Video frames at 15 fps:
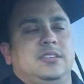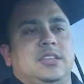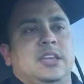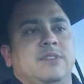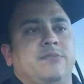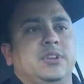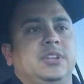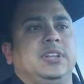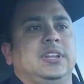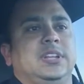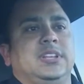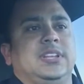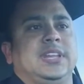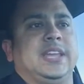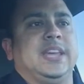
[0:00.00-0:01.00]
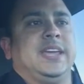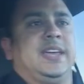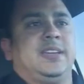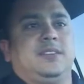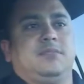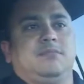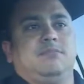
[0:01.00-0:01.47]
Every little
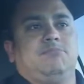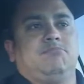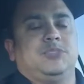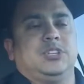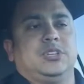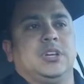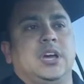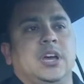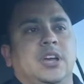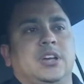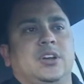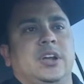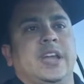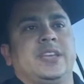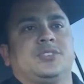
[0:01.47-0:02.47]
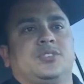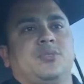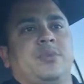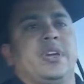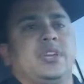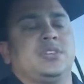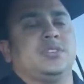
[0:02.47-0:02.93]
delay to talk or ask
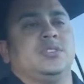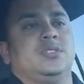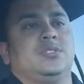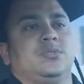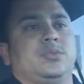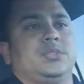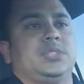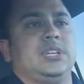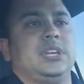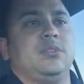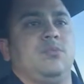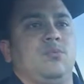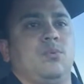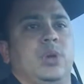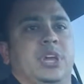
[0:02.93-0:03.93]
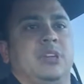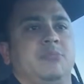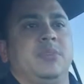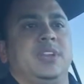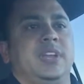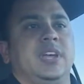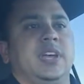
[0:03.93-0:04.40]
directions or see what can
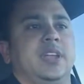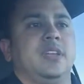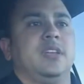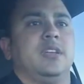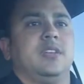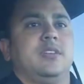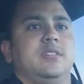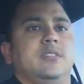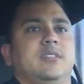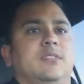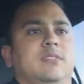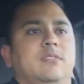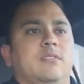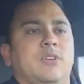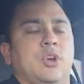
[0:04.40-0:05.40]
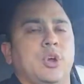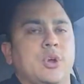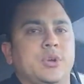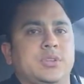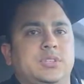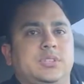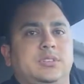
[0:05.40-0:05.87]
be done
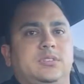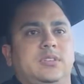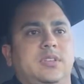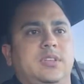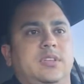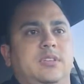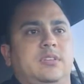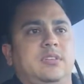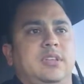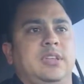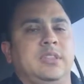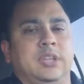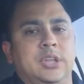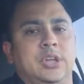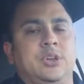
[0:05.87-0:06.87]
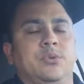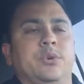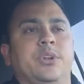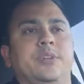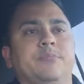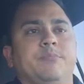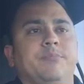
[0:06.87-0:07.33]
hurts in the long
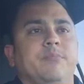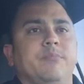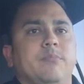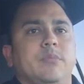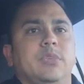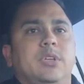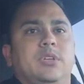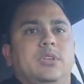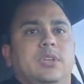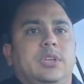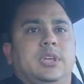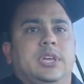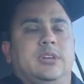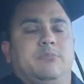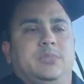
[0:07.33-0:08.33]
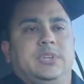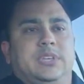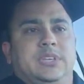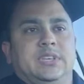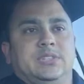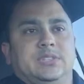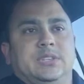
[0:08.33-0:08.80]
run.
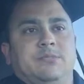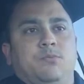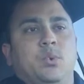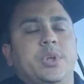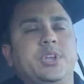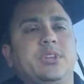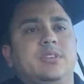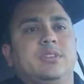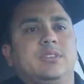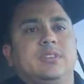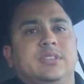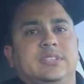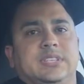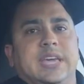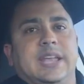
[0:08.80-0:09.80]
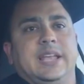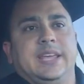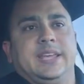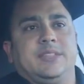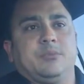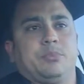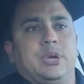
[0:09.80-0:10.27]
Because it's kind of
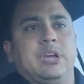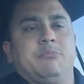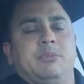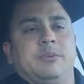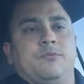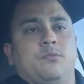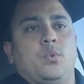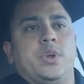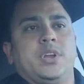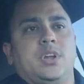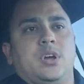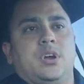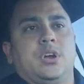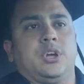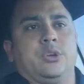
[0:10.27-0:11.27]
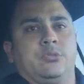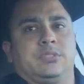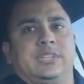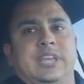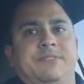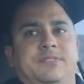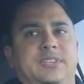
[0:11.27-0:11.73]
like the problem, if one car
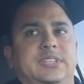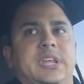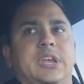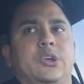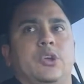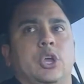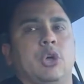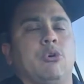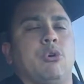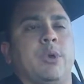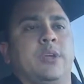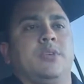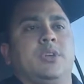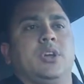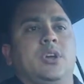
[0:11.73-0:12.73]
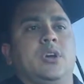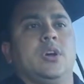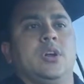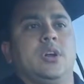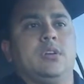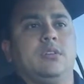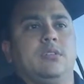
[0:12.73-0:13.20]
goes left to center to go around
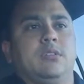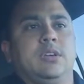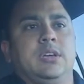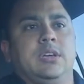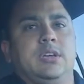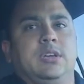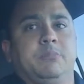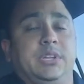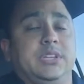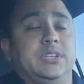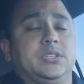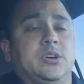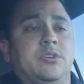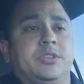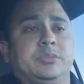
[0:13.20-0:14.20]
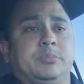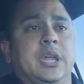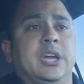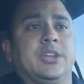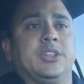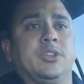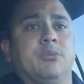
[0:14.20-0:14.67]
a police car that's
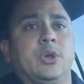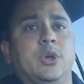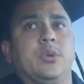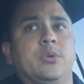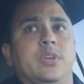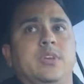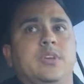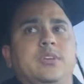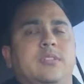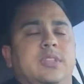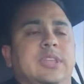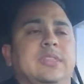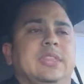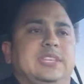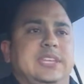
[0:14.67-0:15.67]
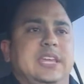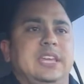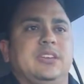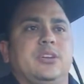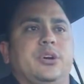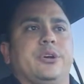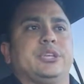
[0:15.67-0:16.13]
blocking the road, then the
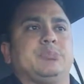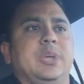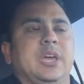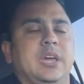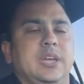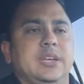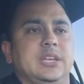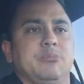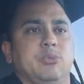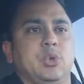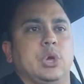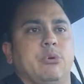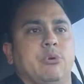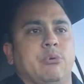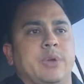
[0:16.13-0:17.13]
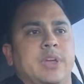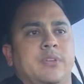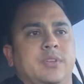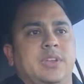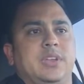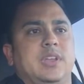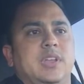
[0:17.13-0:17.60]
10 cars behind him will go
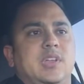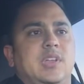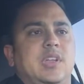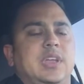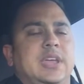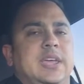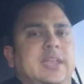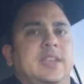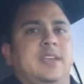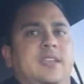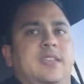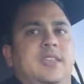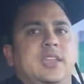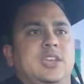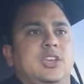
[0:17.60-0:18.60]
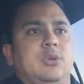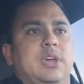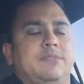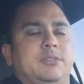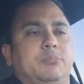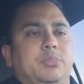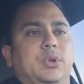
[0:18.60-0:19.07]
around it, and then you have to